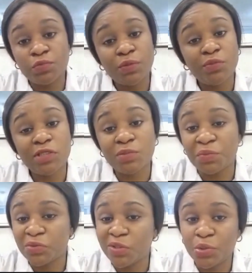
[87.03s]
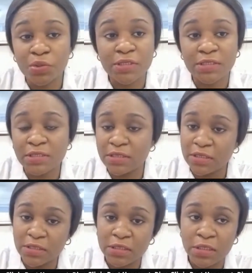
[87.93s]
Most people don't notice
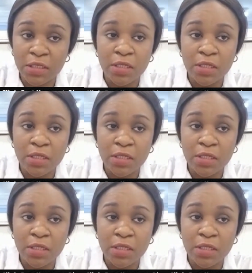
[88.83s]
this,